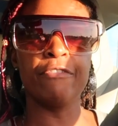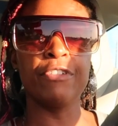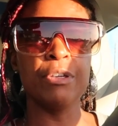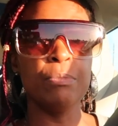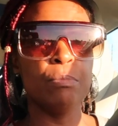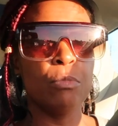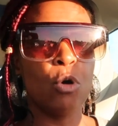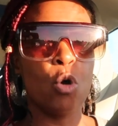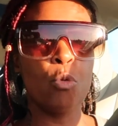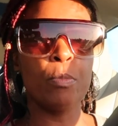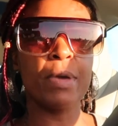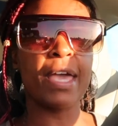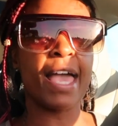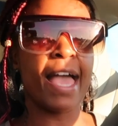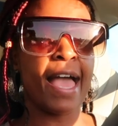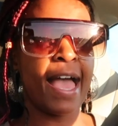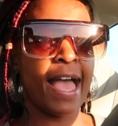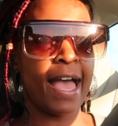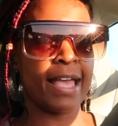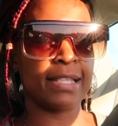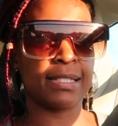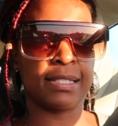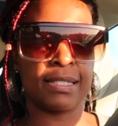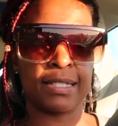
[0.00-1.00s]
Every moment
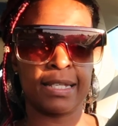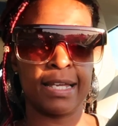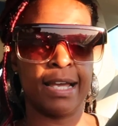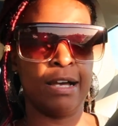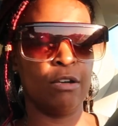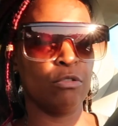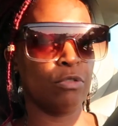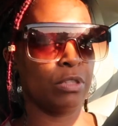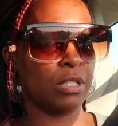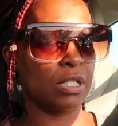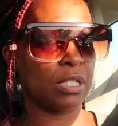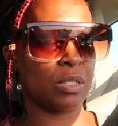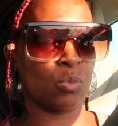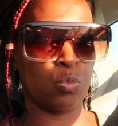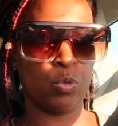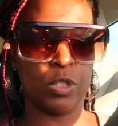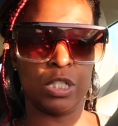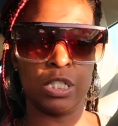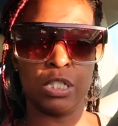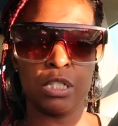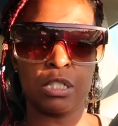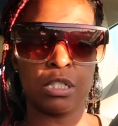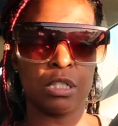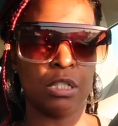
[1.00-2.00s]
has to count this
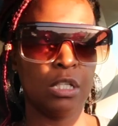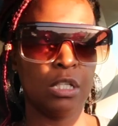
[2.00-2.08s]
week.